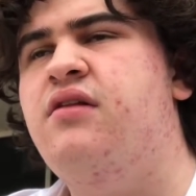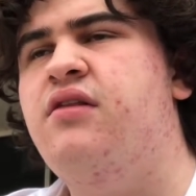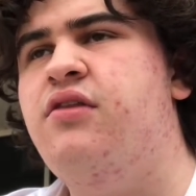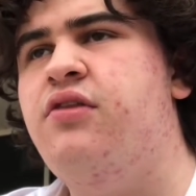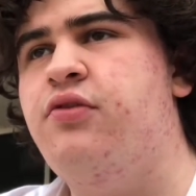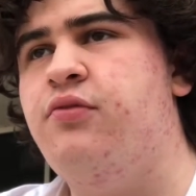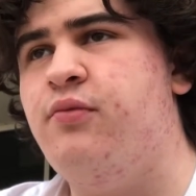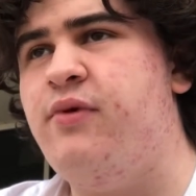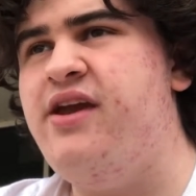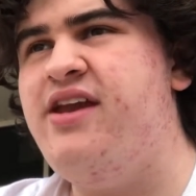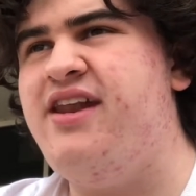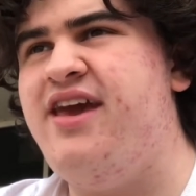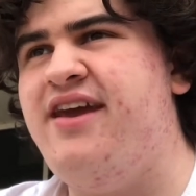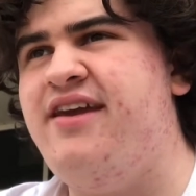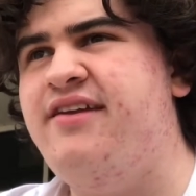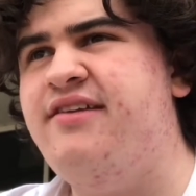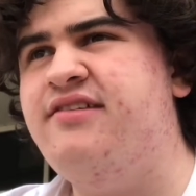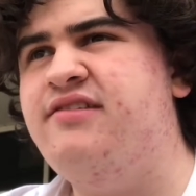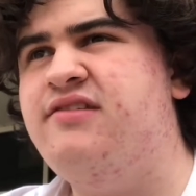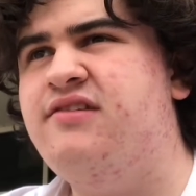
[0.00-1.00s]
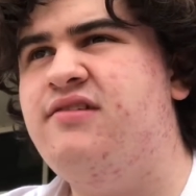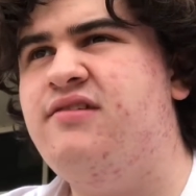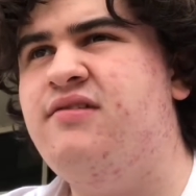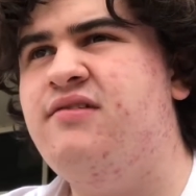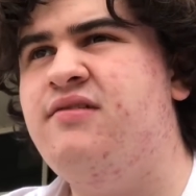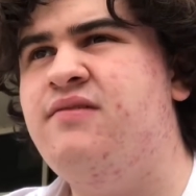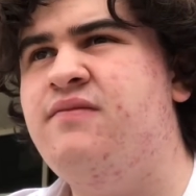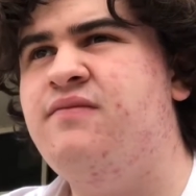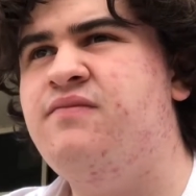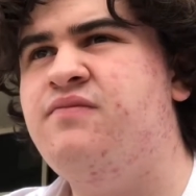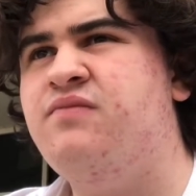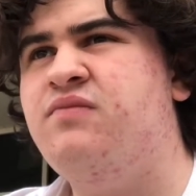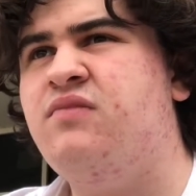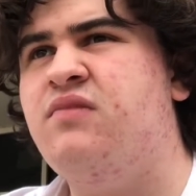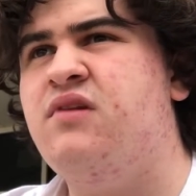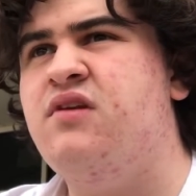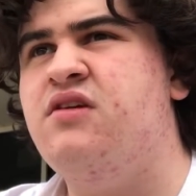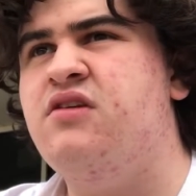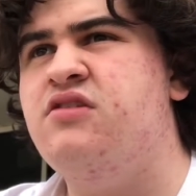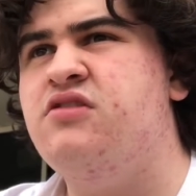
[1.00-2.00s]
three days,
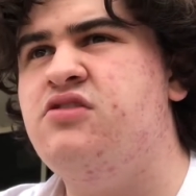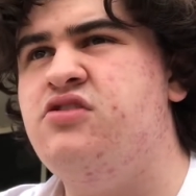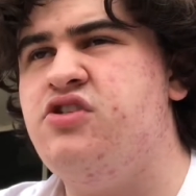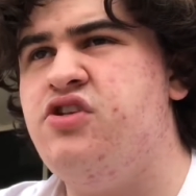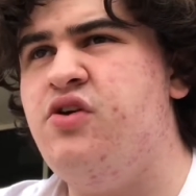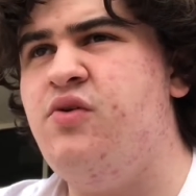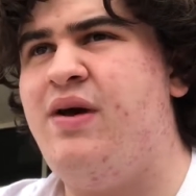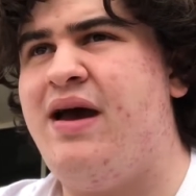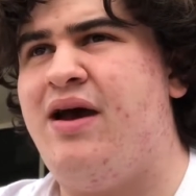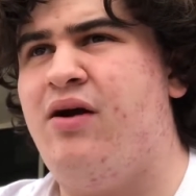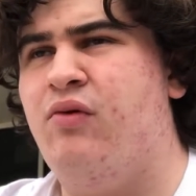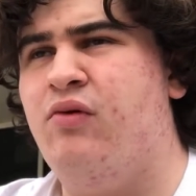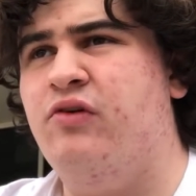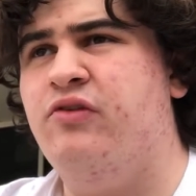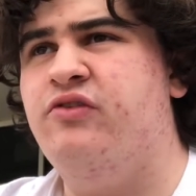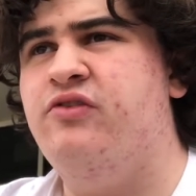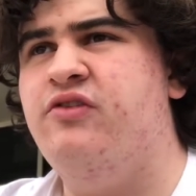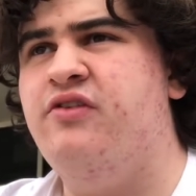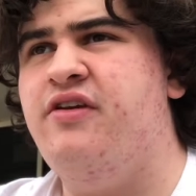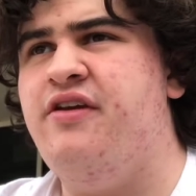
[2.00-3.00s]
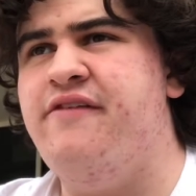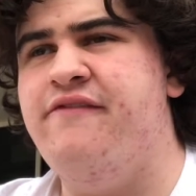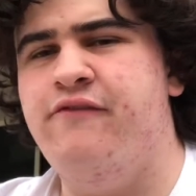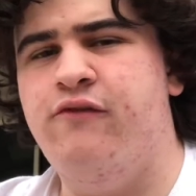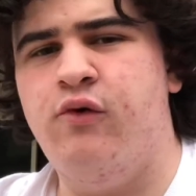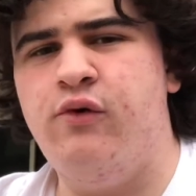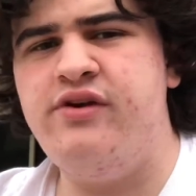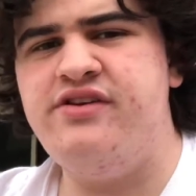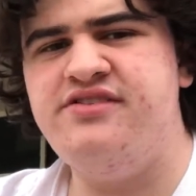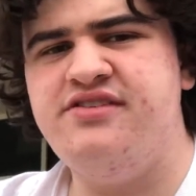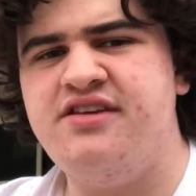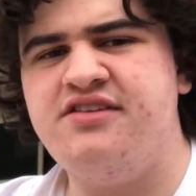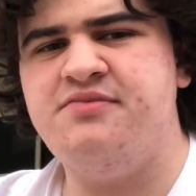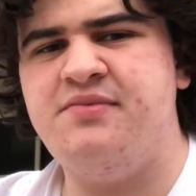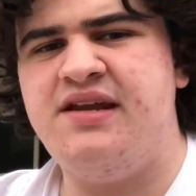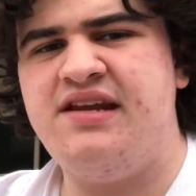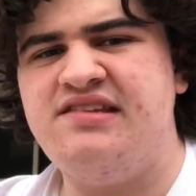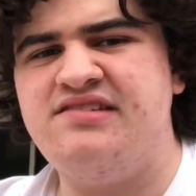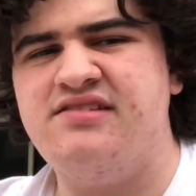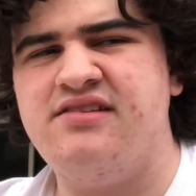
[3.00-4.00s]
two hours, and 46
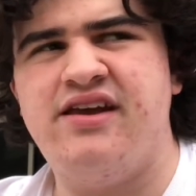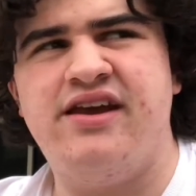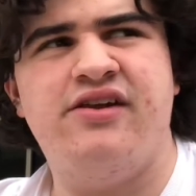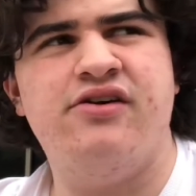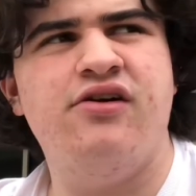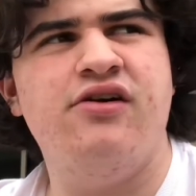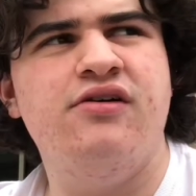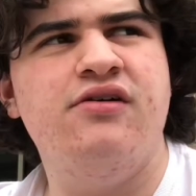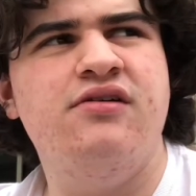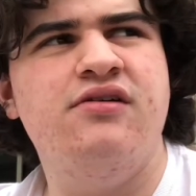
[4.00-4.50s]
minutes later,